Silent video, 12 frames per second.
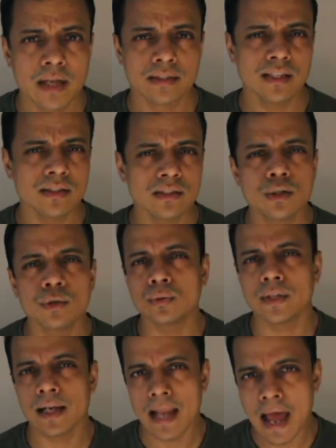This is due to
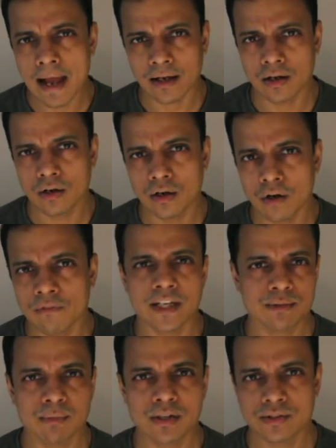the lack of
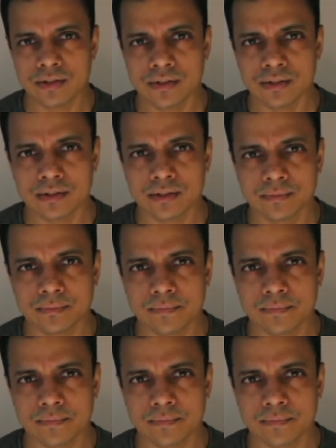expert surgeons.